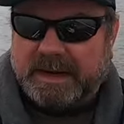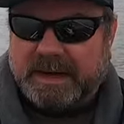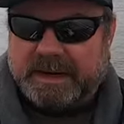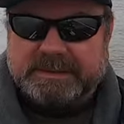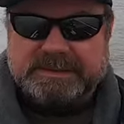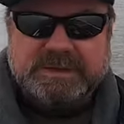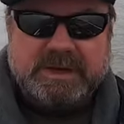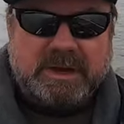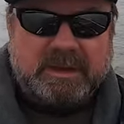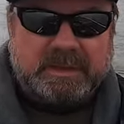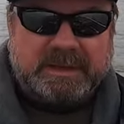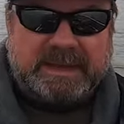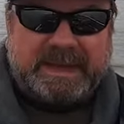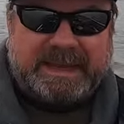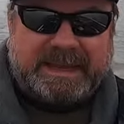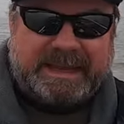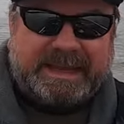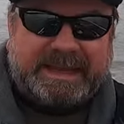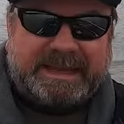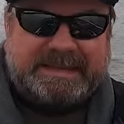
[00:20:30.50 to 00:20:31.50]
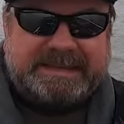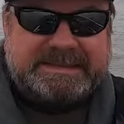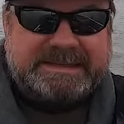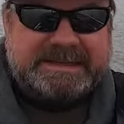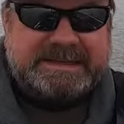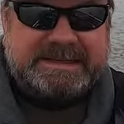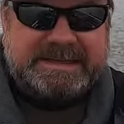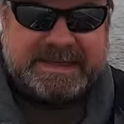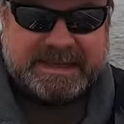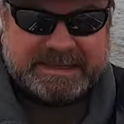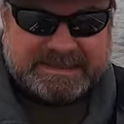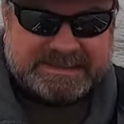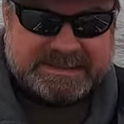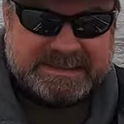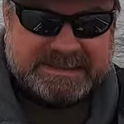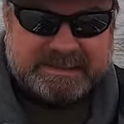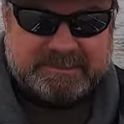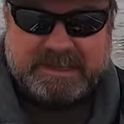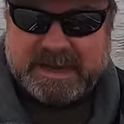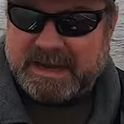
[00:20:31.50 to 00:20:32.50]
ride's going like 18,
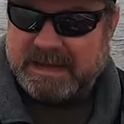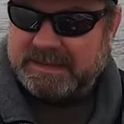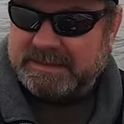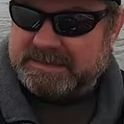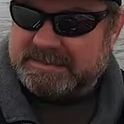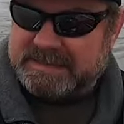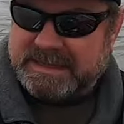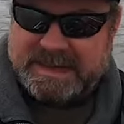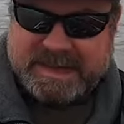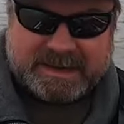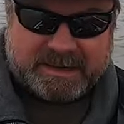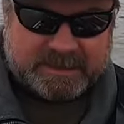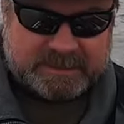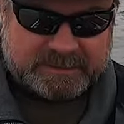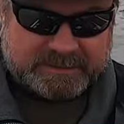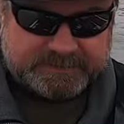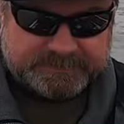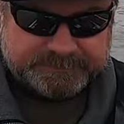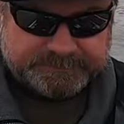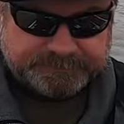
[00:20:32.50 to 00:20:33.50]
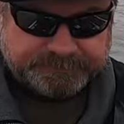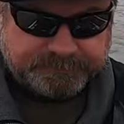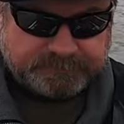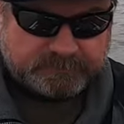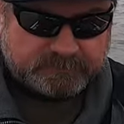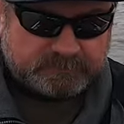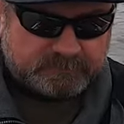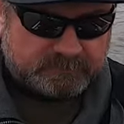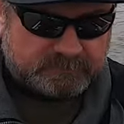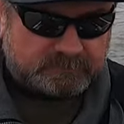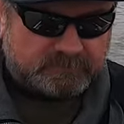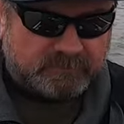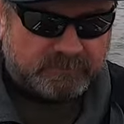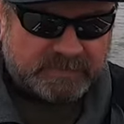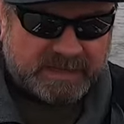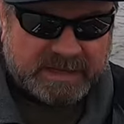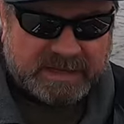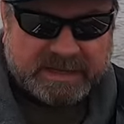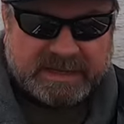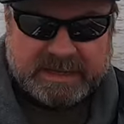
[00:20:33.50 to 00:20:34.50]
19 miles an hour
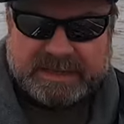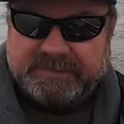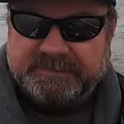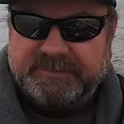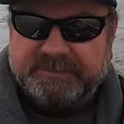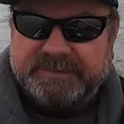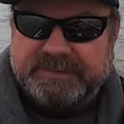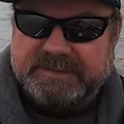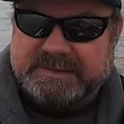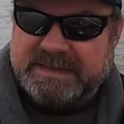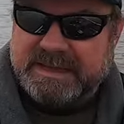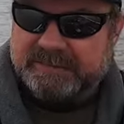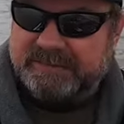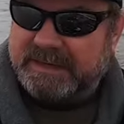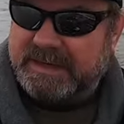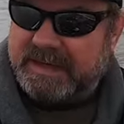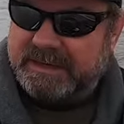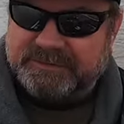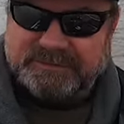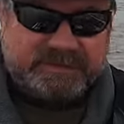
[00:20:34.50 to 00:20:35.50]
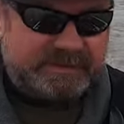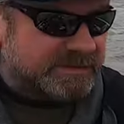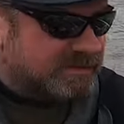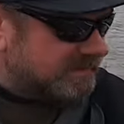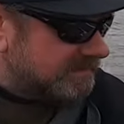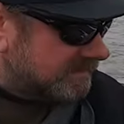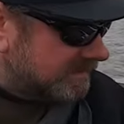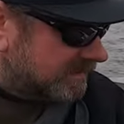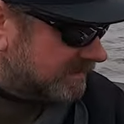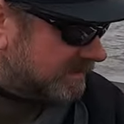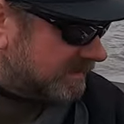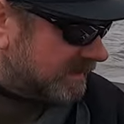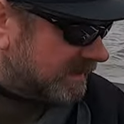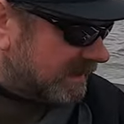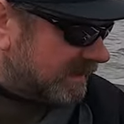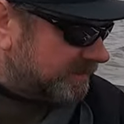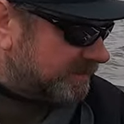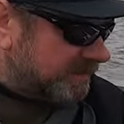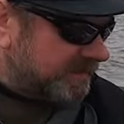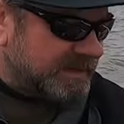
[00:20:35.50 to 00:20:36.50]
uh, at 5,700
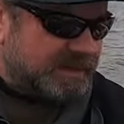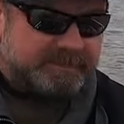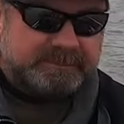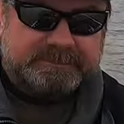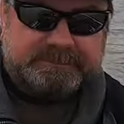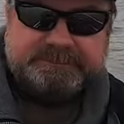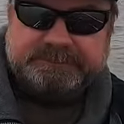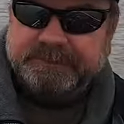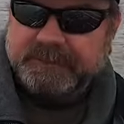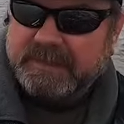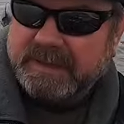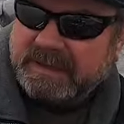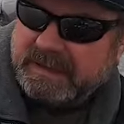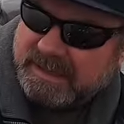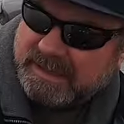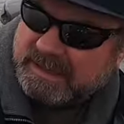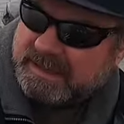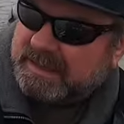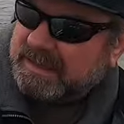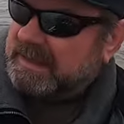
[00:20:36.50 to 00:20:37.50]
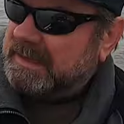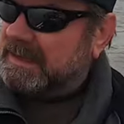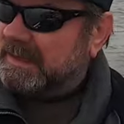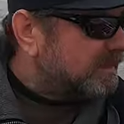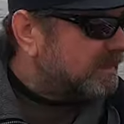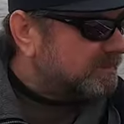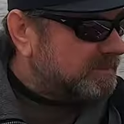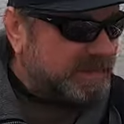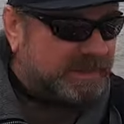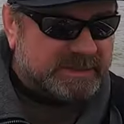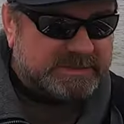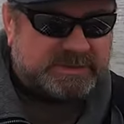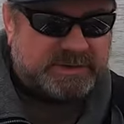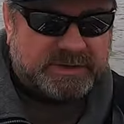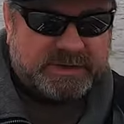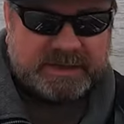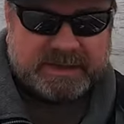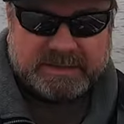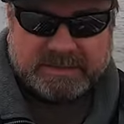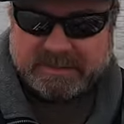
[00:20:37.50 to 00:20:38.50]
RPM. But it's
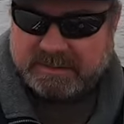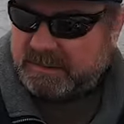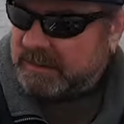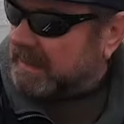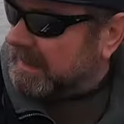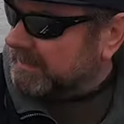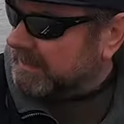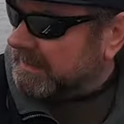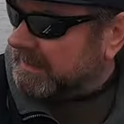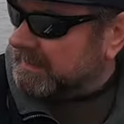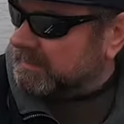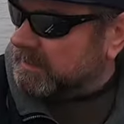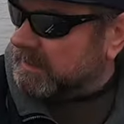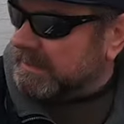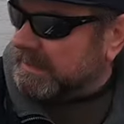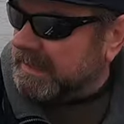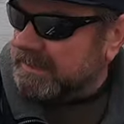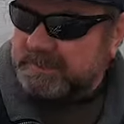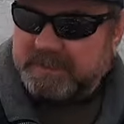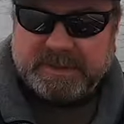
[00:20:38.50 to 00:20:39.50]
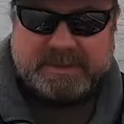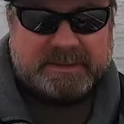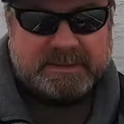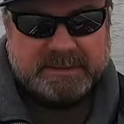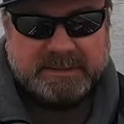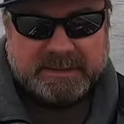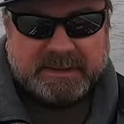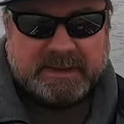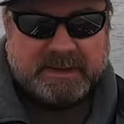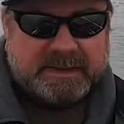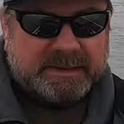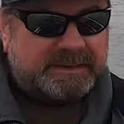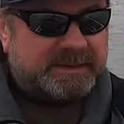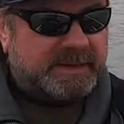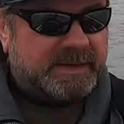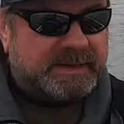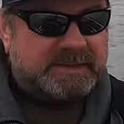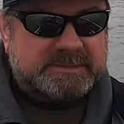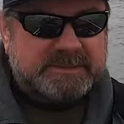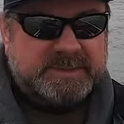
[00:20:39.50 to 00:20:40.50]
okay. I mean, it will get me
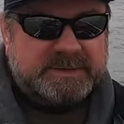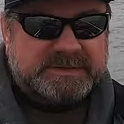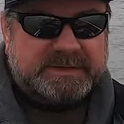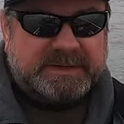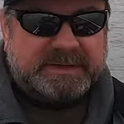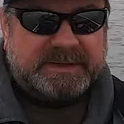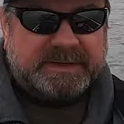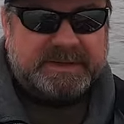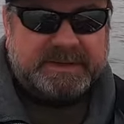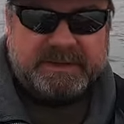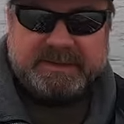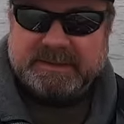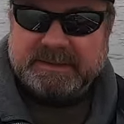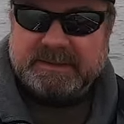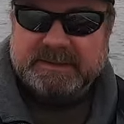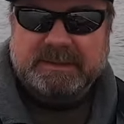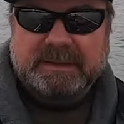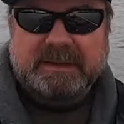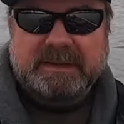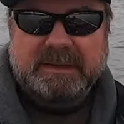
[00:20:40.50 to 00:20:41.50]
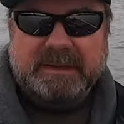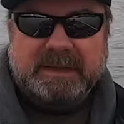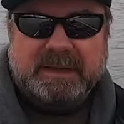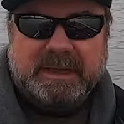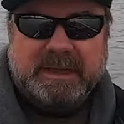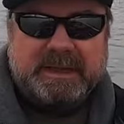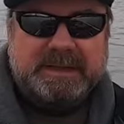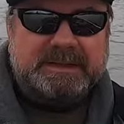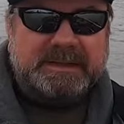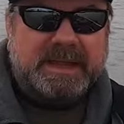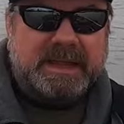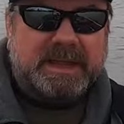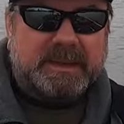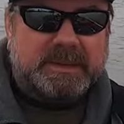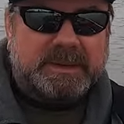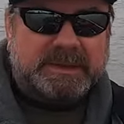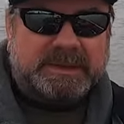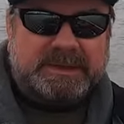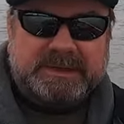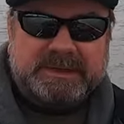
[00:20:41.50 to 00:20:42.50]
there, especially here in
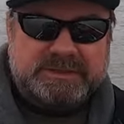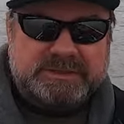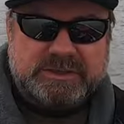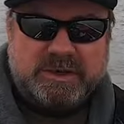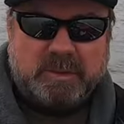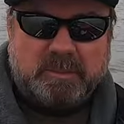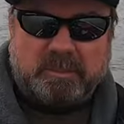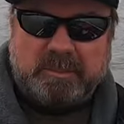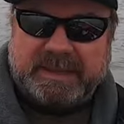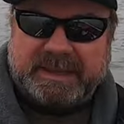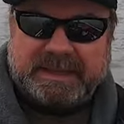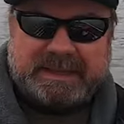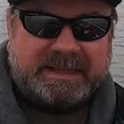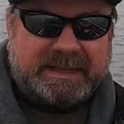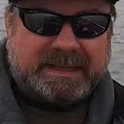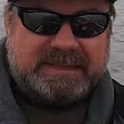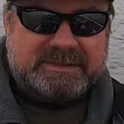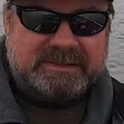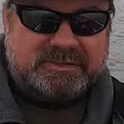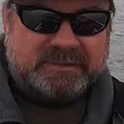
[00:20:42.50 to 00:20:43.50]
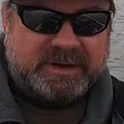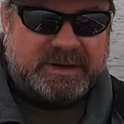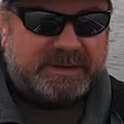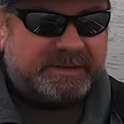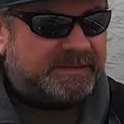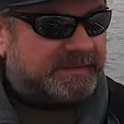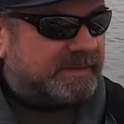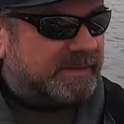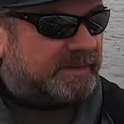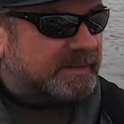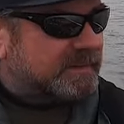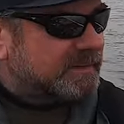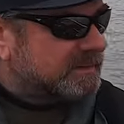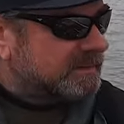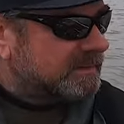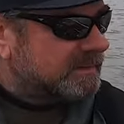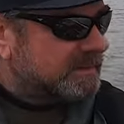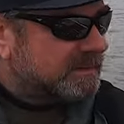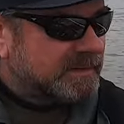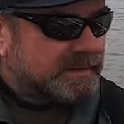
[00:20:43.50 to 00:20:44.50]
Delaware. There's no big lakes or anything.
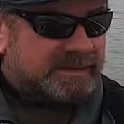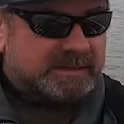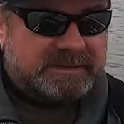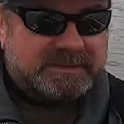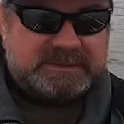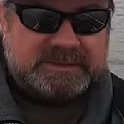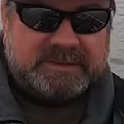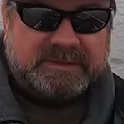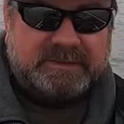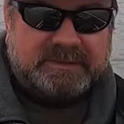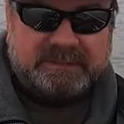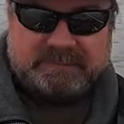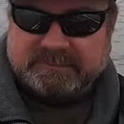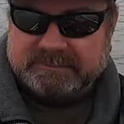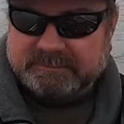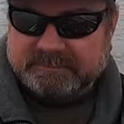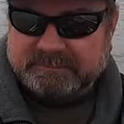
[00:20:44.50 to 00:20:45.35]
So,